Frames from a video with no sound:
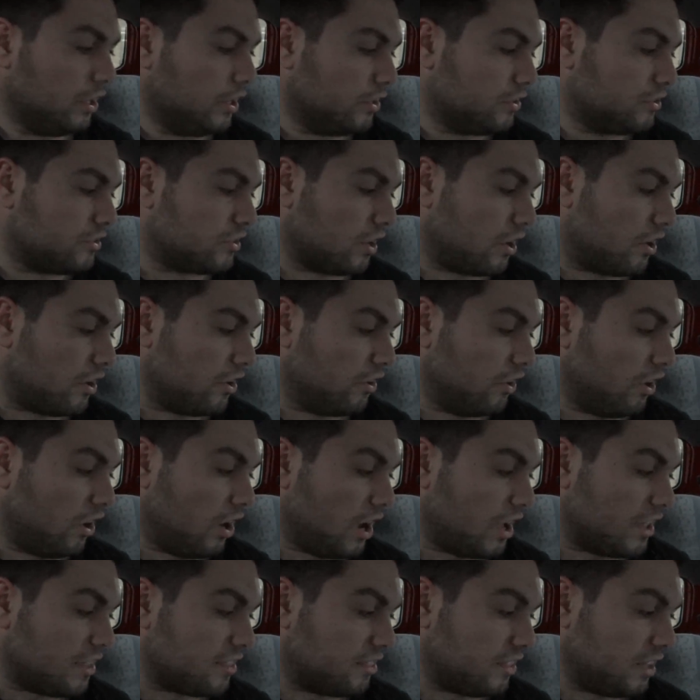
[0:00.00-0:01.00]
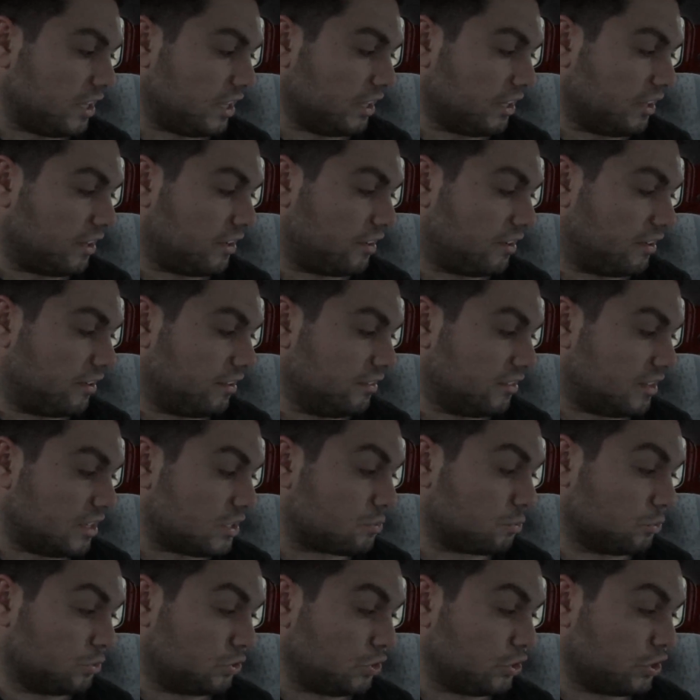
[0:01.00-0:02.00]
So I think
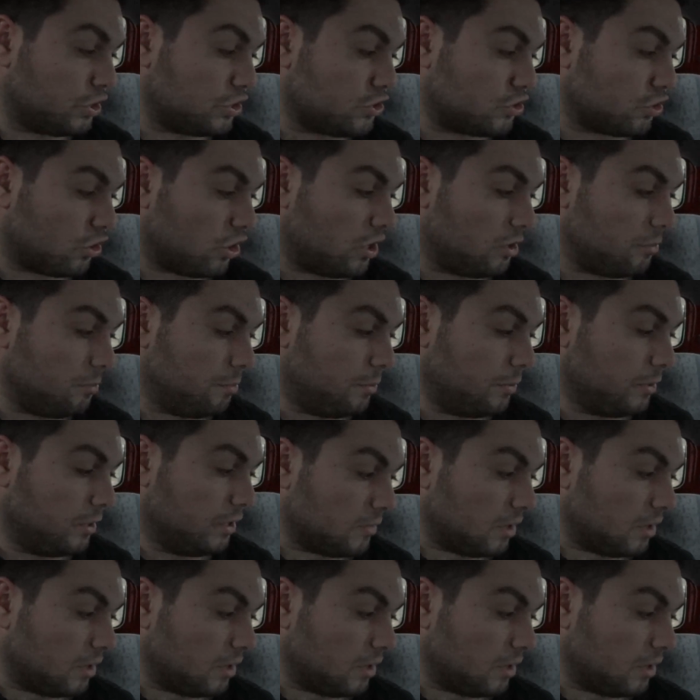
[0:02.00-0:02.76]
this will do the job.